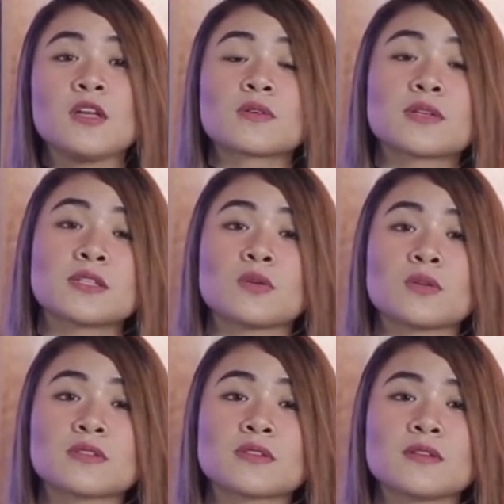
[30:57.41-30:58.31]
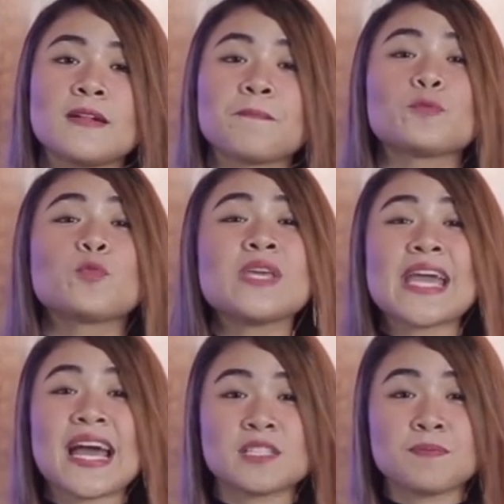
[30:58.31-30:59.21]
results. We
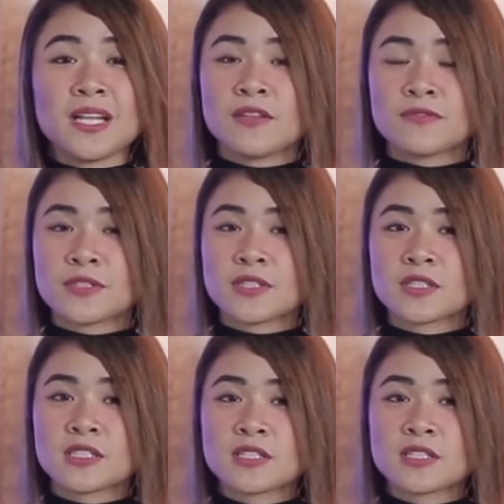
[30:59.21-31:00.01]
as believers,